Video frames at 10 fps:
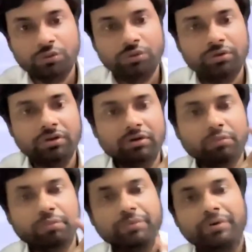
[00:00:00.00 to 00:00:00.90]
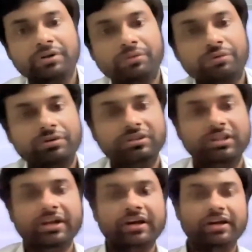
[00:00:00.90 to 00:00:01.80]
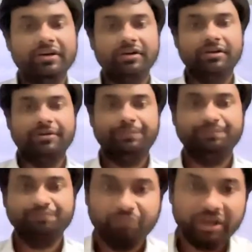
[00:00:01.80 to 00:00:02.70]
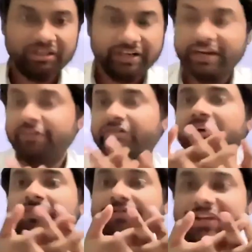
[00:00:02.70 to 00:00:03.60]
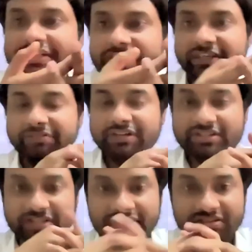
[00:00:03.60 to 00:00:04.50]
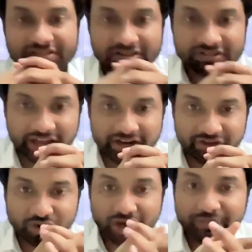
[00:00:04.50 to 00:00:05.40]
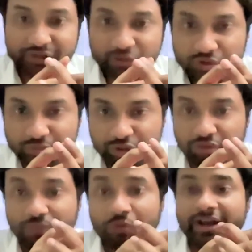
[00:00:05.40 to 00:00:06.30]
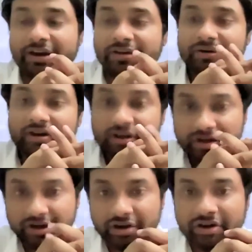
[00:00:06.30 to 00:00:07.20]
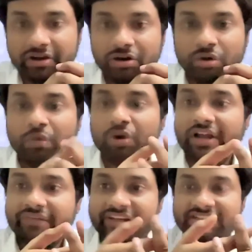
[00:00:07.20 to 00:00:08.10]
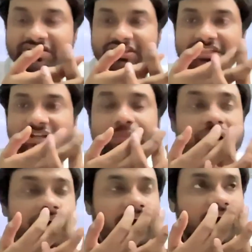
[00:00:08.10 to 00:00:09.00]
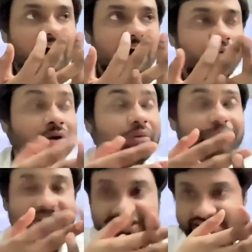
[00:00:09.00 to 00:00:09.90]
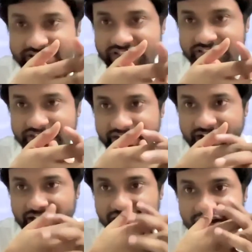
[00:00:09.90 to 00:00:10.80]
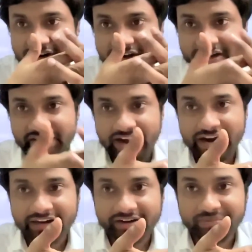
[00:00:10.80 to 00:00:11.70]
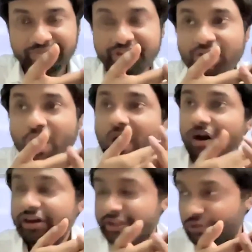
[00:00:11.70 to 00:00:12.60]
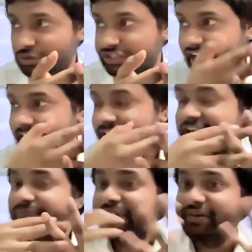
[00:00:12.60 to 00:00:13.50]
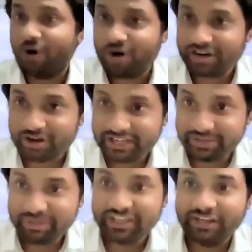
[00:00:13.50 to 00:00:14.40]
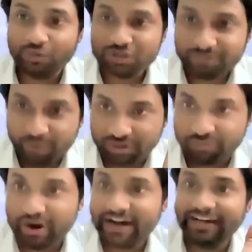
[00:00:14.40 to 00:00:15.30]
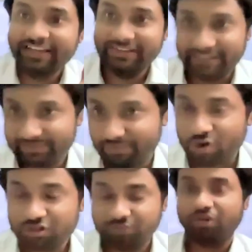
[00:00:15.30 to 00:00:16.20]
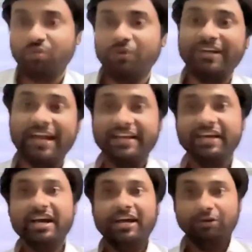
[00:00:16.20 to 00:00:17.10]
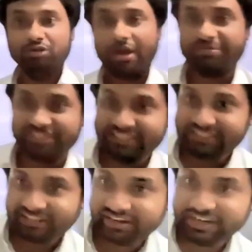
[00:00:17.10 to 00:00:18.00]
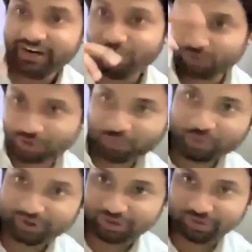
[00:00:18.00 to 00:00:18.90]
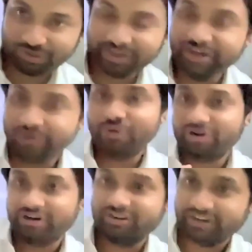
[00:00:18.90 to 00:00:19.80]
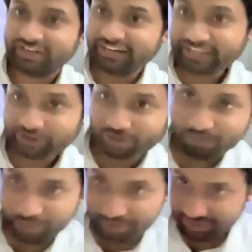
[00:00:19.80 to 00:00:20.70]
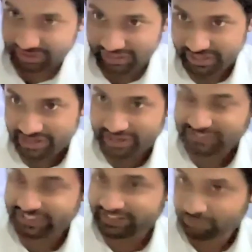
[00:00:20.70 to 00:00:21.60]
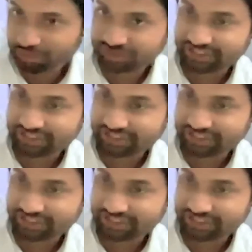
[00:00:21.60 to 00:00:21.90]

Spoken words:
uh, there are different ways and different sensors can be used for mobile robot navigation system. One of the best sensor and that we all used and it will already being used for widely in most of the robot, like you have seen the indoor robot, indoor cleaning robot. They use the